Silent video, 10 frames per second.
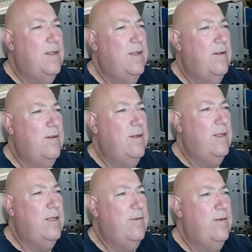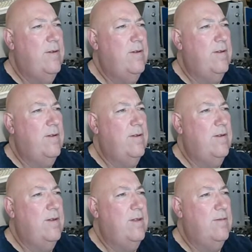Right, here.
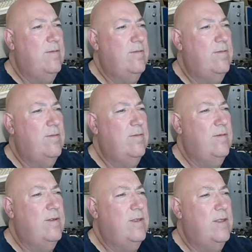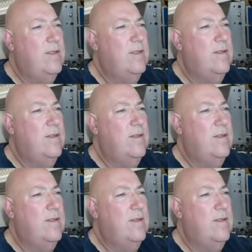Oh, what's this?